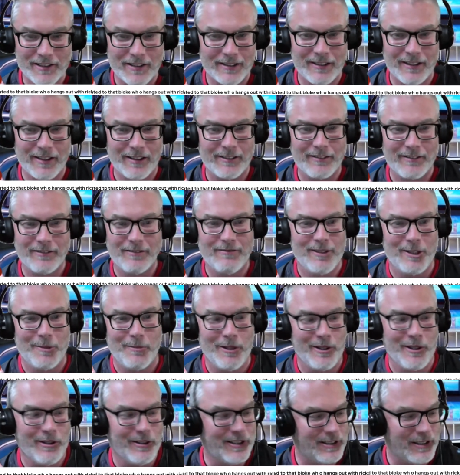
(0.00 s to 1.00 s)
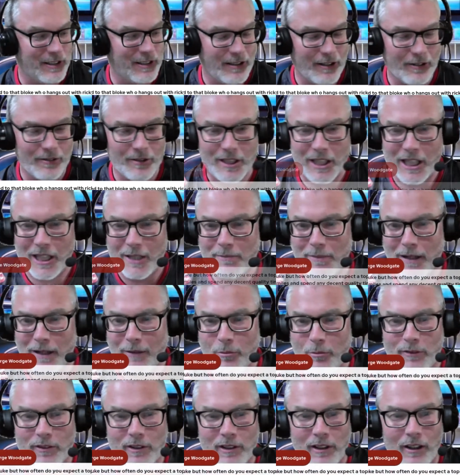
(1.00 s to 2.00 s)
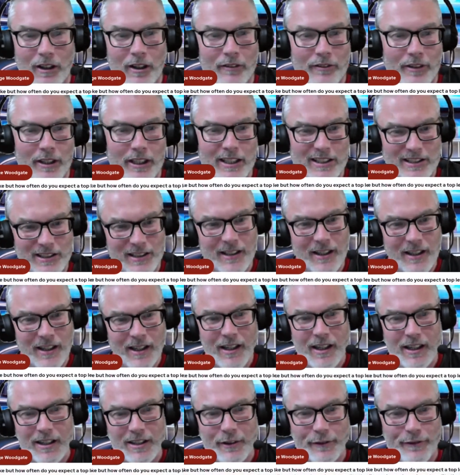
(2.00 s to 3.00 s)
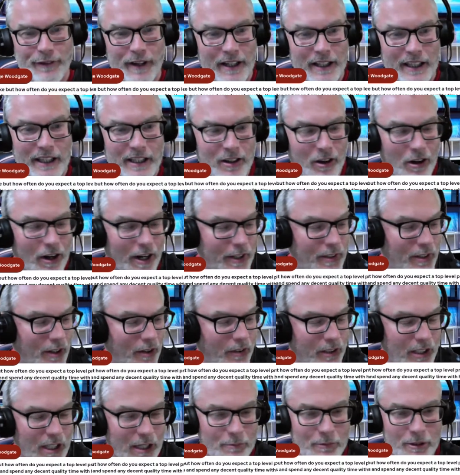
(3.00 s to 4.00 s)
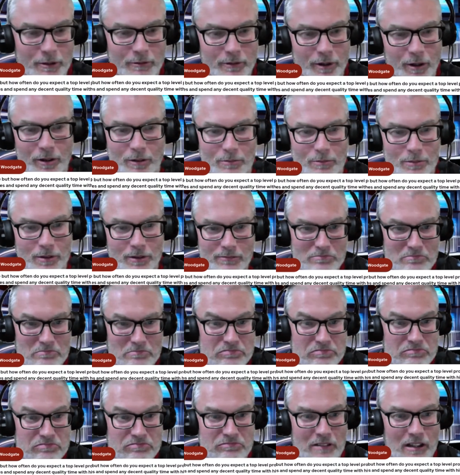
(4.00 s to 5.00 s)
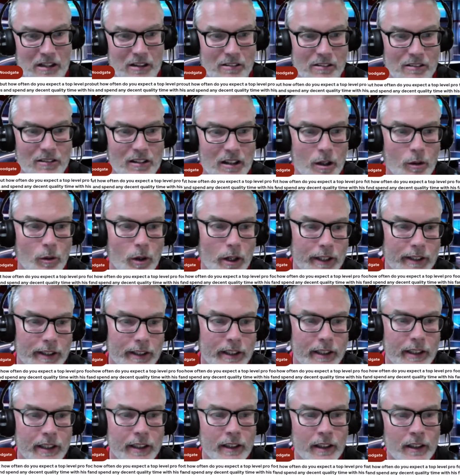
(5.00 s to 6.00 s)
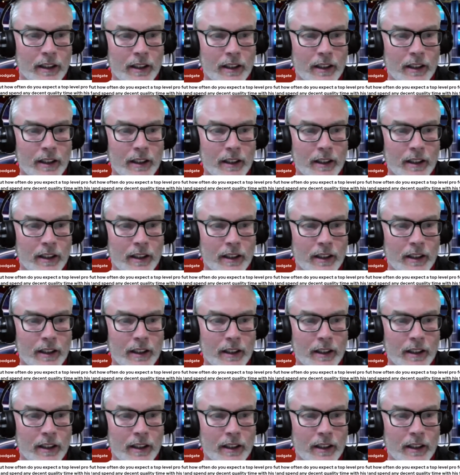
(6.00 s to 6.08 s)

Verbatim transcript: I, I, to be honest, I don't keep up with a lot of it. He's a, he's a funny guy, don't get me wrong, but pff, I've got no idea.